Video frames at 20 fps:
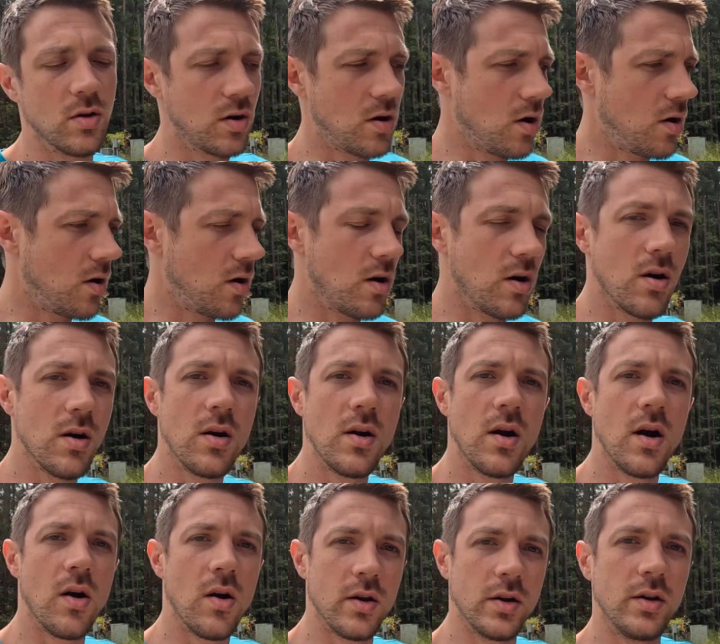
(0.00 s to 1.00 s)
car
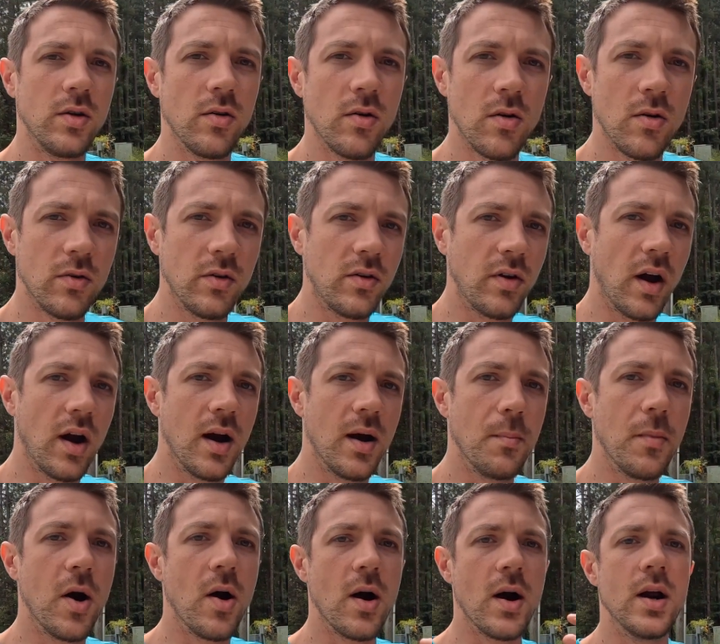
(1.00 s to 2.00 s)
on your own
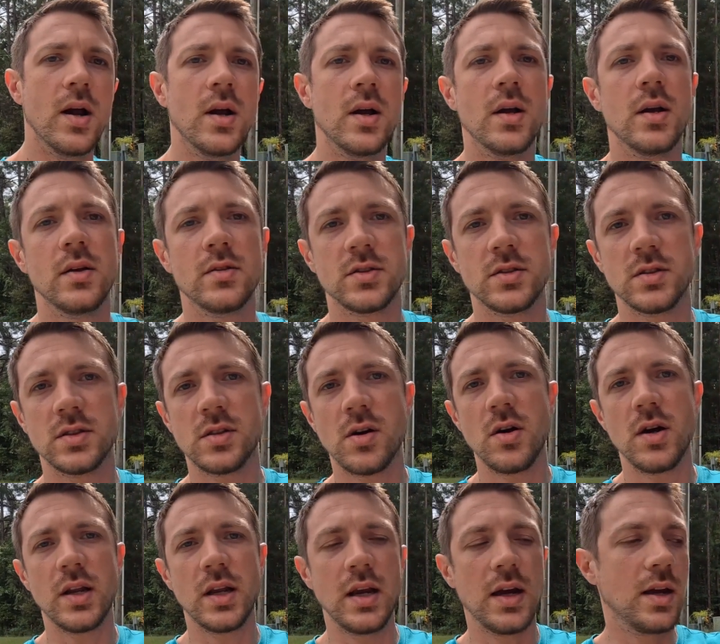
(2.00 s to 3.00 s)
time. All right, so let's
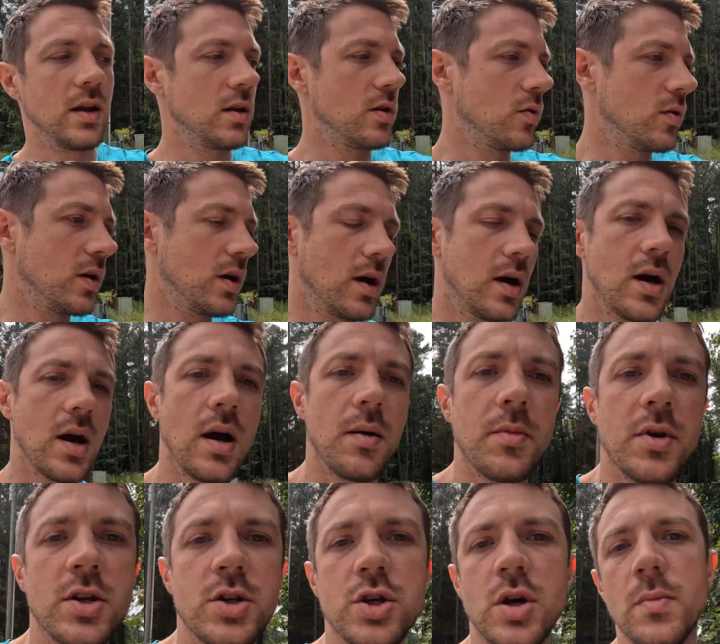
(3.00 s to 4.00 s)
go ahead and get into it. I'm
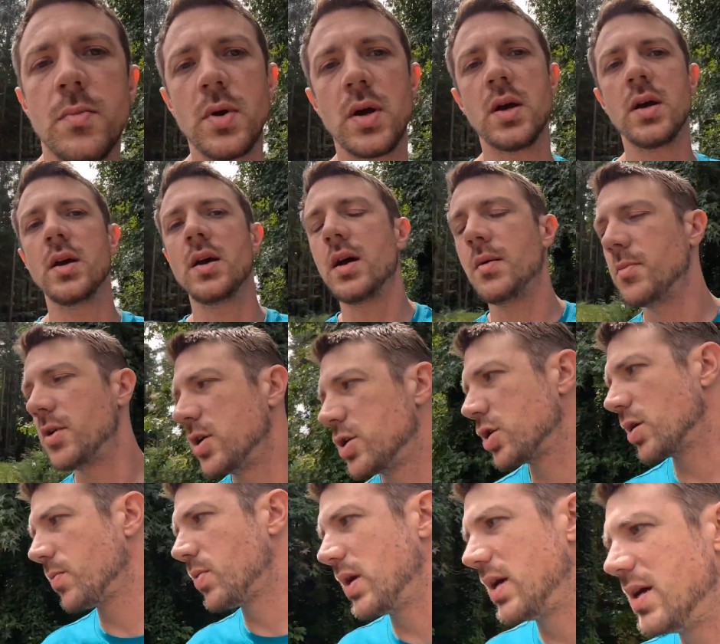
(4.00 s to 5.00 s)
gonna jump
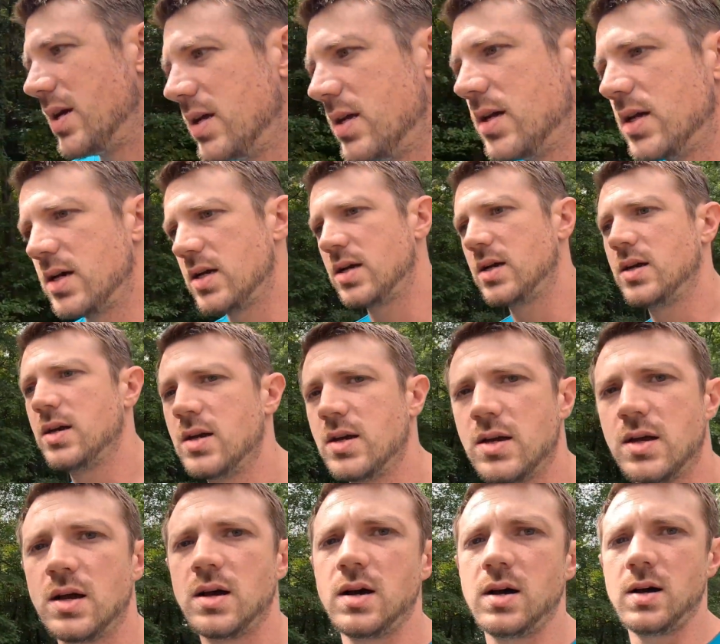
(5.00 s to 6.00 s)
in.
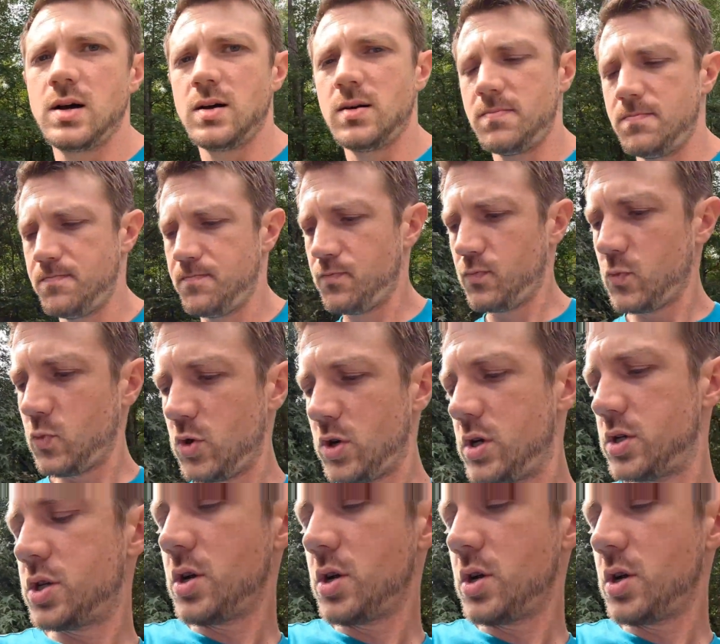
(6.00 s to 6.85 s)
We're gonna